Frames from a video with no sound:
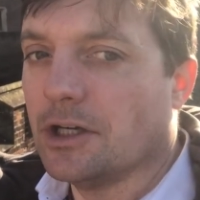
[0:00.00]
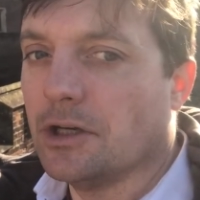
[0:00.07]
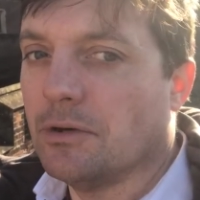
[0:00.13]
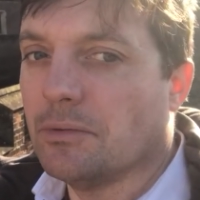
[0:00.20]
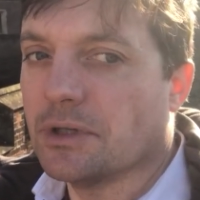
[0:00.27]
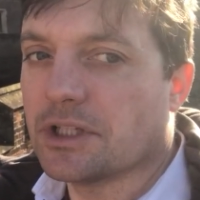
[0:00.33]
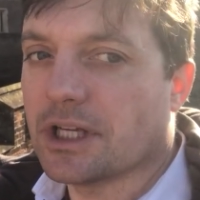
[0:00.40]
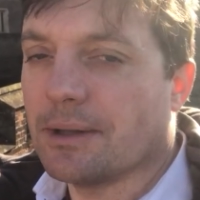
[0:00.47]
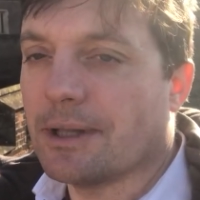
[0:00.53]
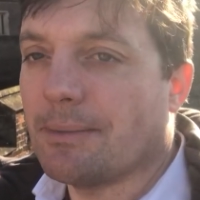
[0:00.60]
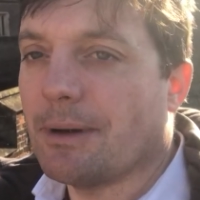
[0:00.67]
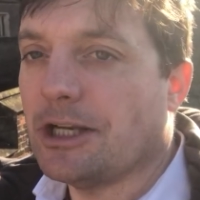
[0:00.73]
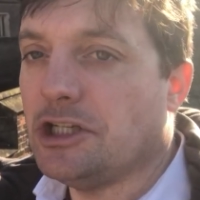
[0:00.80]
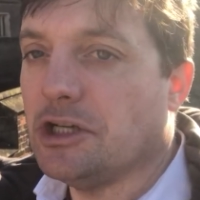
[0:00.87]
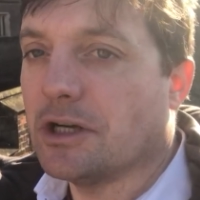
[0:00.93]
who was uh,
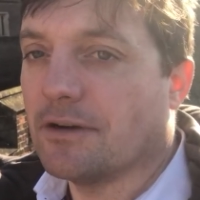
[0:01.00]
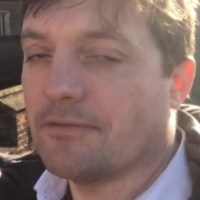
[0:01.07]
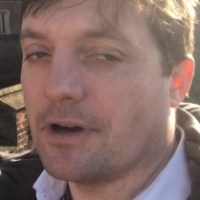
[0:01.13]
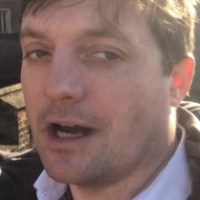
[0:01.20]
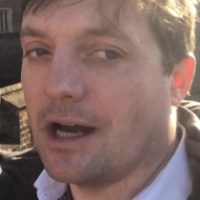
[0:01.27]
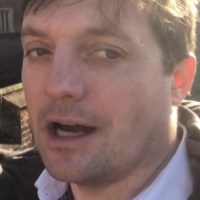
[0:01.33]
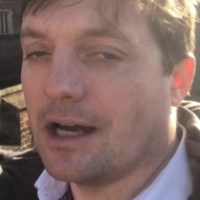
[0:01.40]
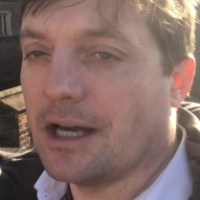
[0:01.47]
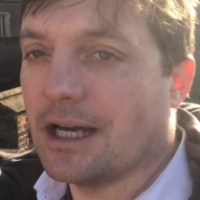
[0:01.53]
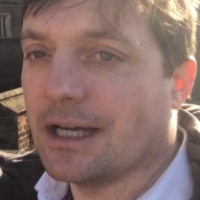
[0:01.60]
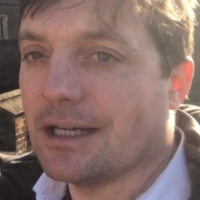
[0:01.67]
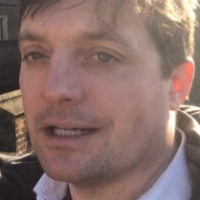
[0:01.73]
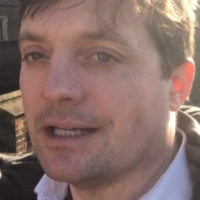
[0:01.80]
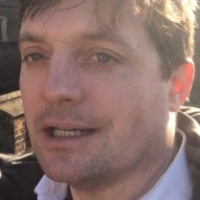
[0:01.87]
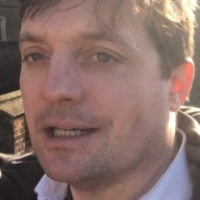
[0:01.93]
then made Duke of,
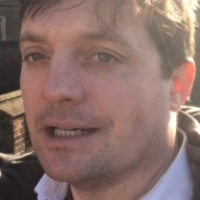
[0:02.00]
uh,